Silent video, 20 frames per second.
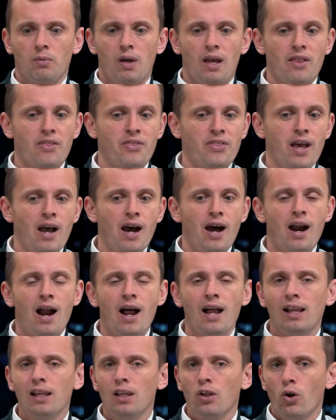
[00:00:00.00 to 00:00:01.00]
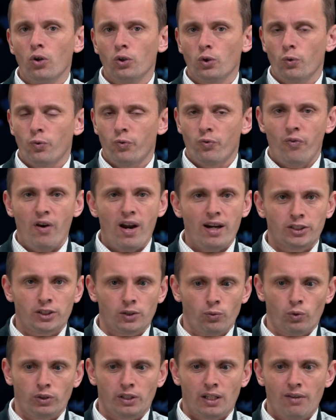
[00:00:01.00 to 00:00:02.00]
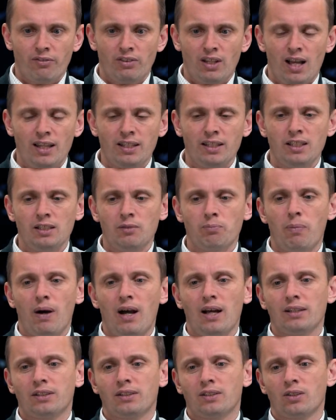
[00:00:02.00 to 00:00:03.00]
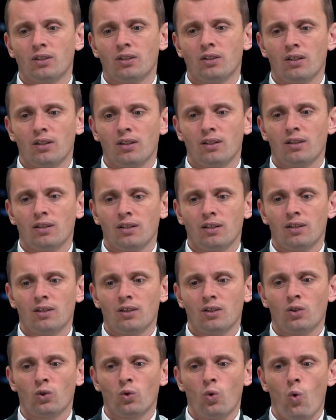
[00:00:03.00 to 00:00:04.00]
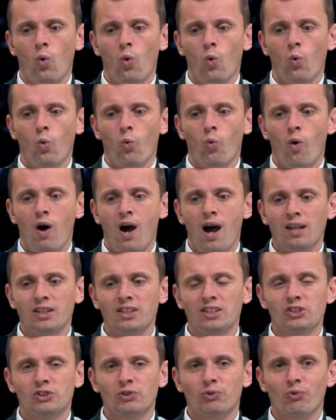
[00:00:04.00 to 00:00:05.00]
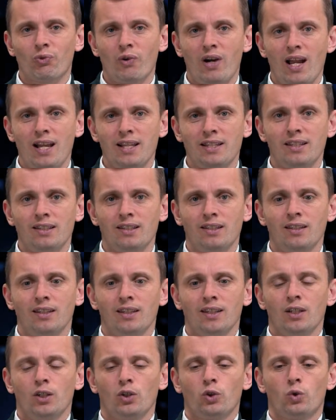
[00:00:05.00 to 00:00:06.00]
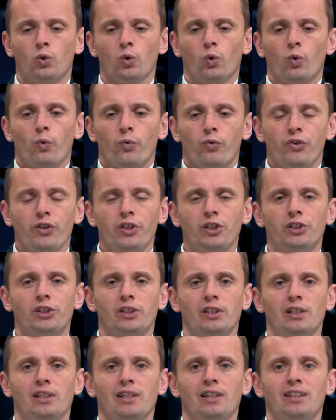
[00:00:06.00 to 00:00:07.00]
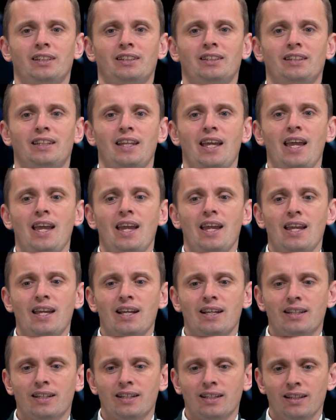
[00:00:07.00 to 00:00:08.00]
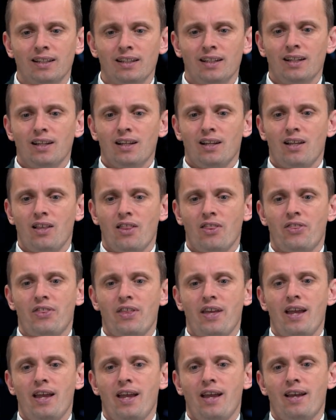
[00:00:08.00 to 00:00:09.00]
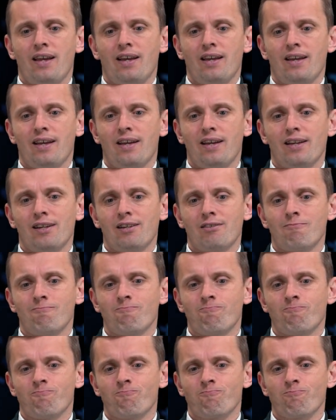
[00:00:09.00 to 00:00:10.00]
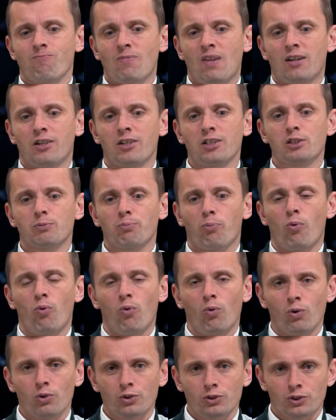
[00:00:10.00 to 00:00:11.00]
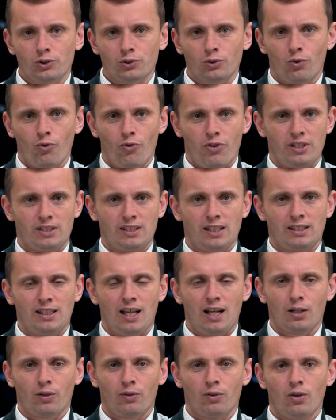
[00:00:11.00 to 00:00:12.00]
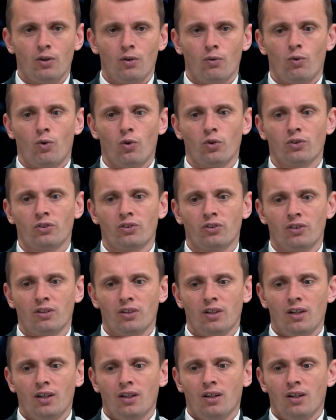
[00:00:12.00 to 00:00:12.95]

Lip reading: There are a lot of versions what have done it, but no one is ready to officially take the response of this attack on